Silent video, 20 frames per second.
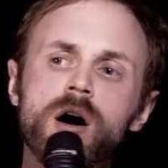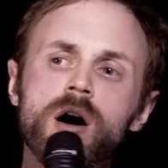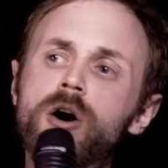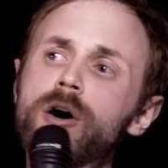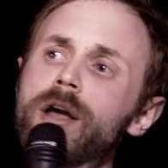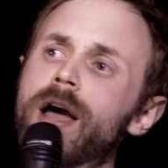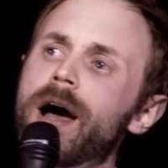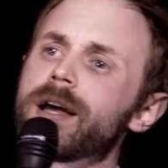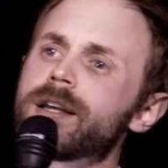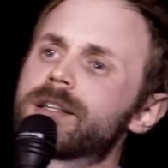Oh
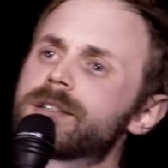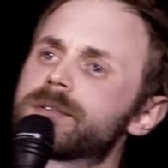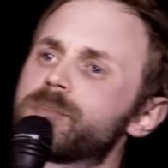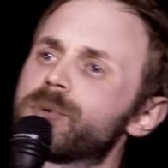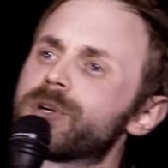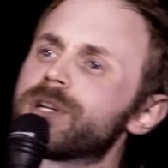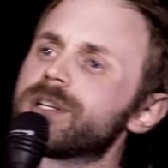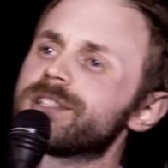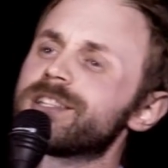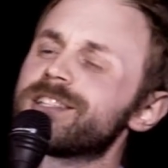yeah, it's
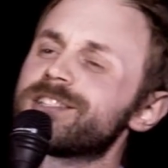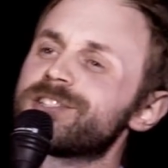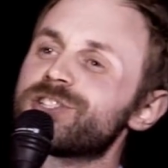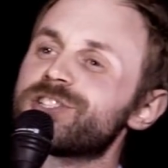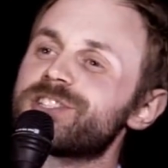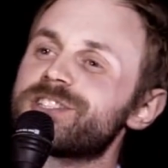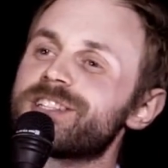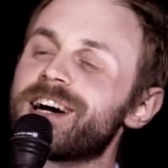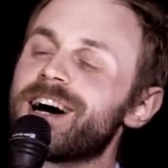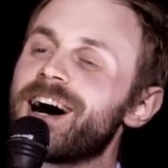pretty easy. It's
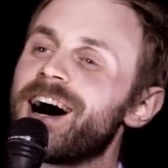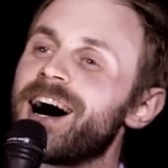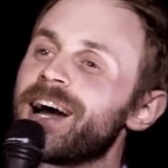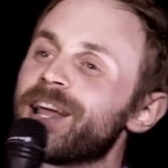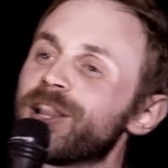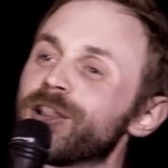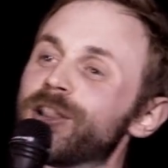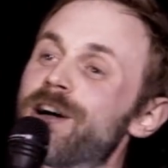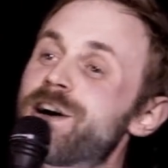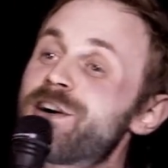just
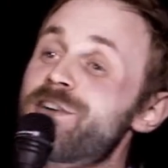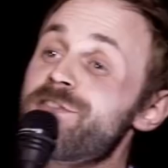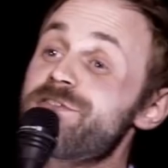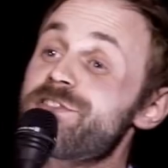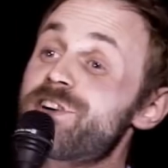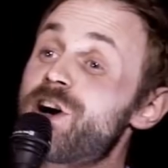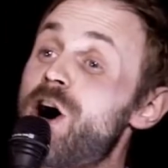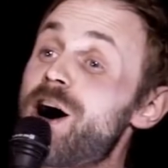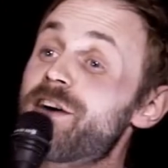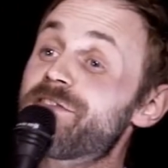I
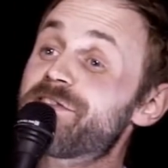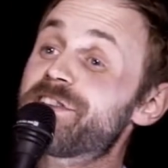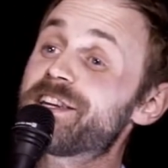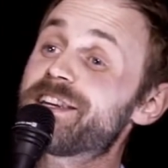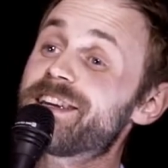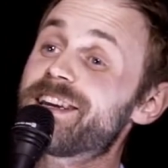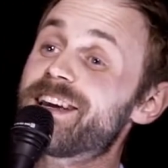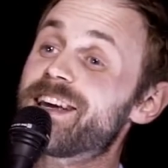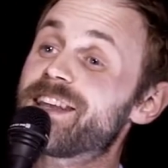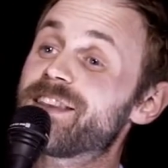love
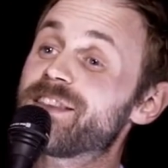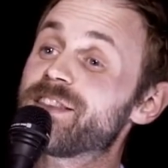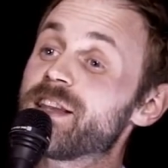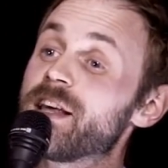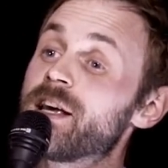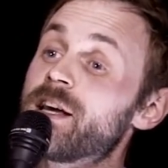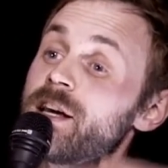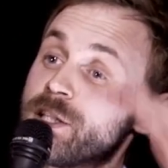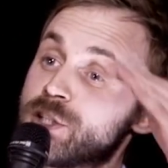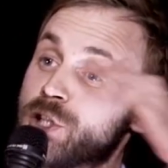coffee, and
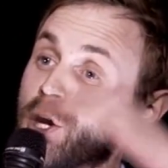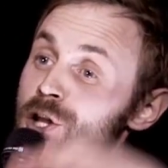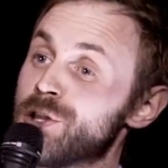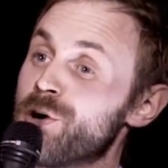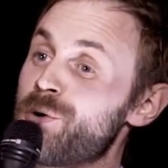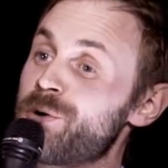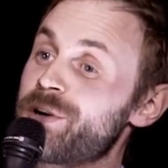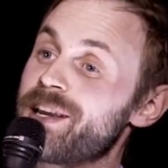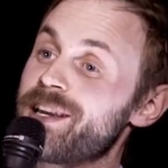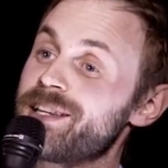it's all
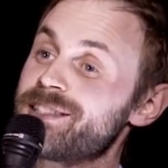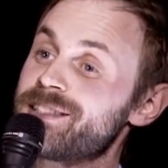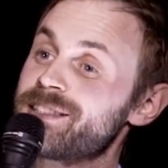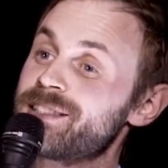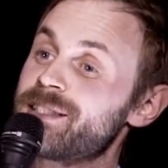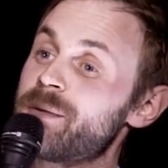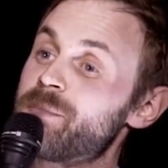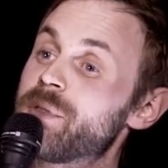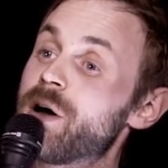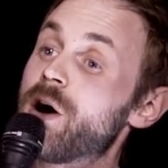lowercase
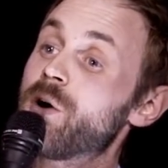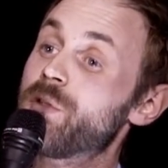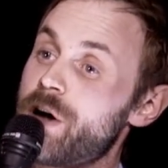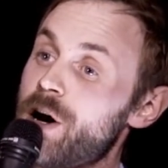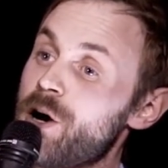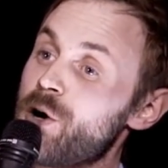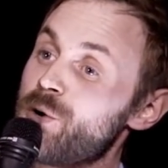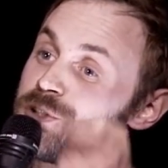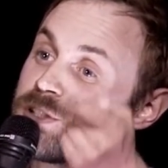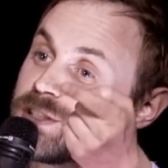except
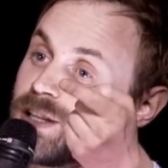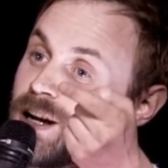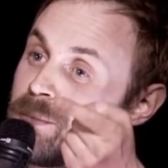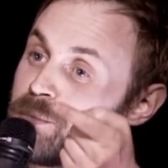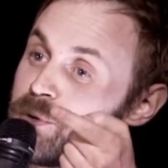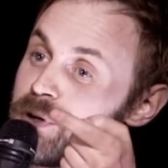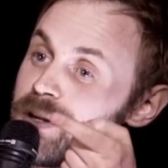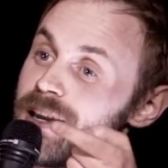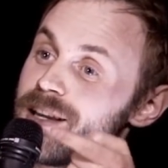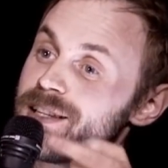the O is
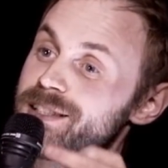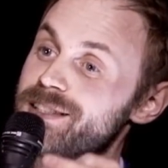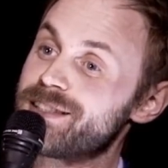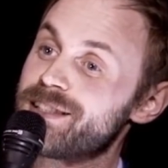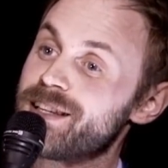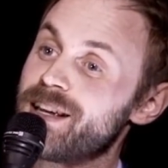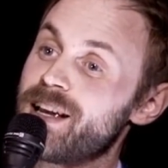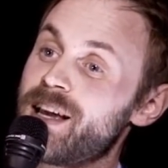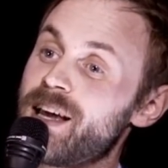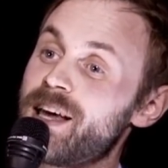
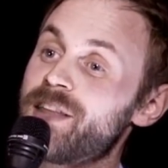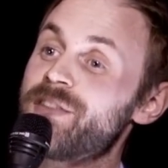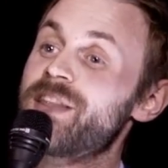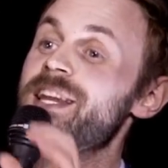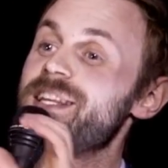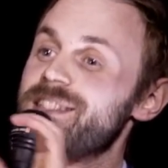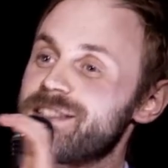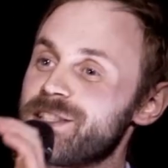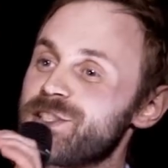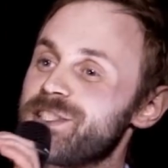uppercase, and
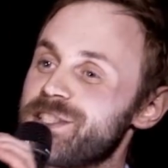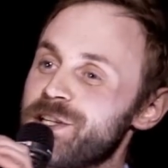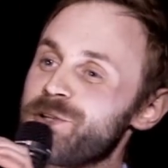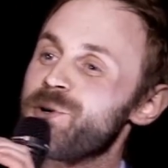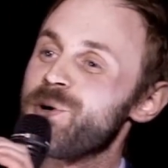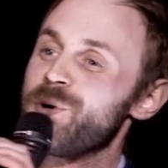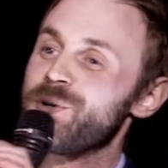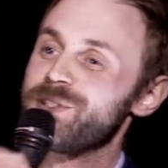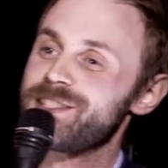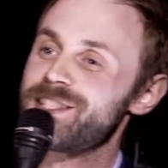then it's a
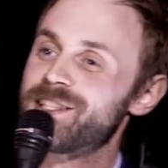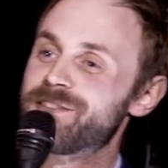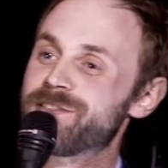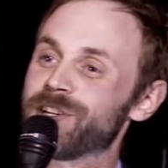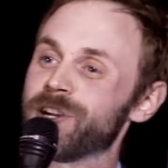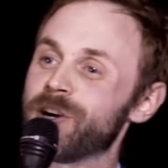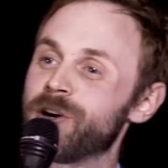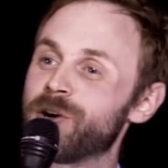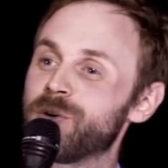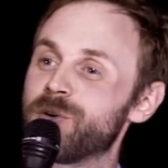zero instead of
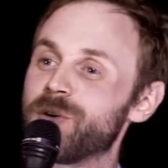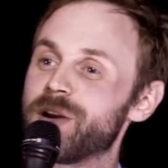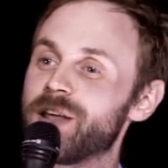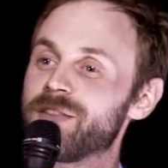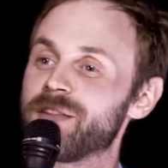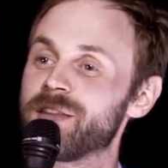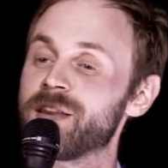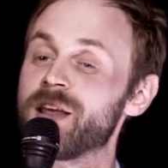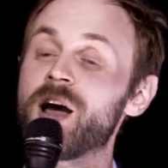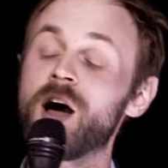an O,
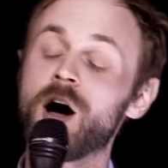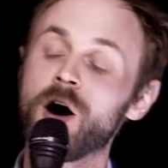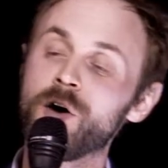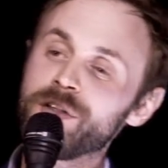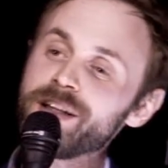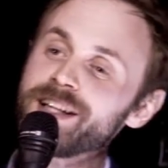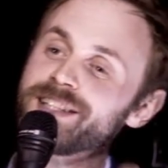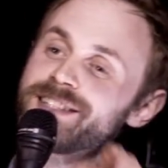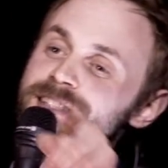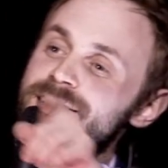and
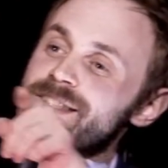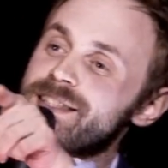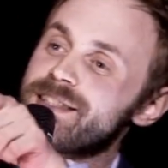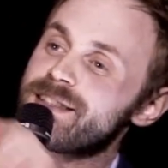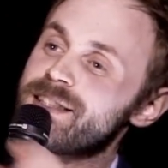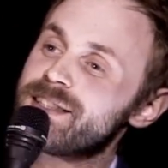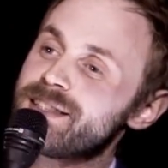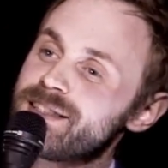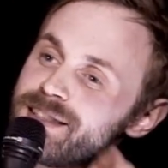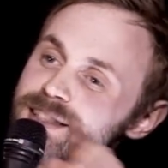then the
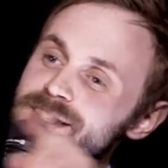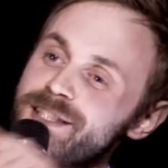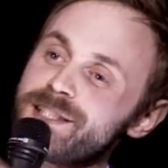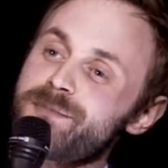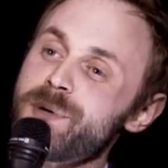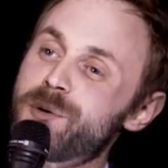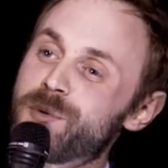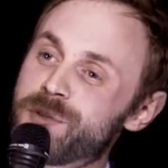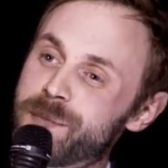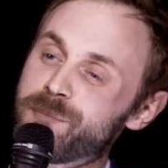C is
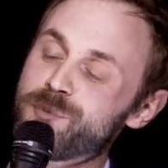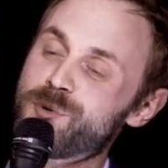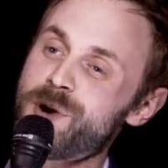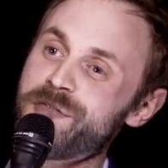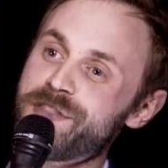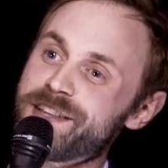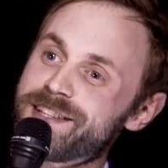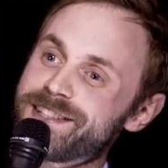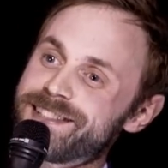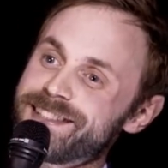spelled with a
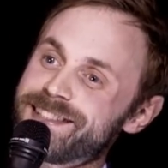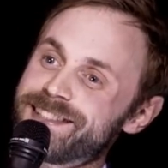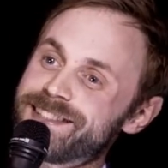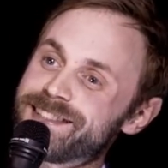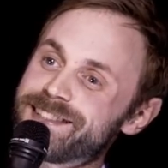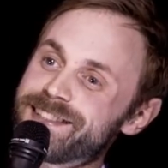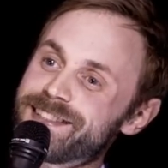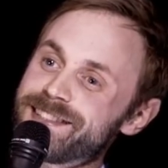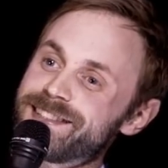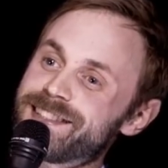
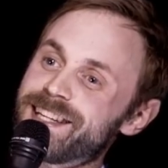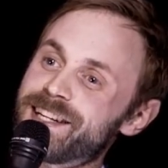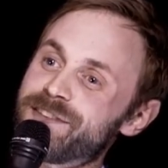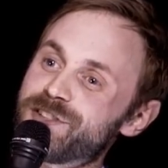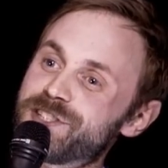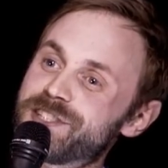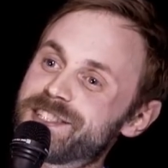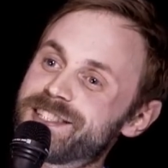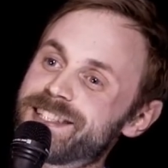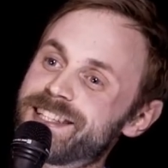parentheses instead of
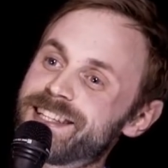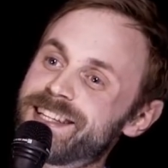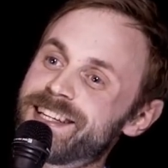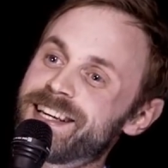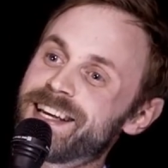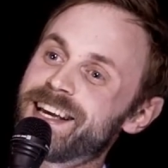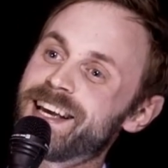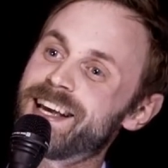a C,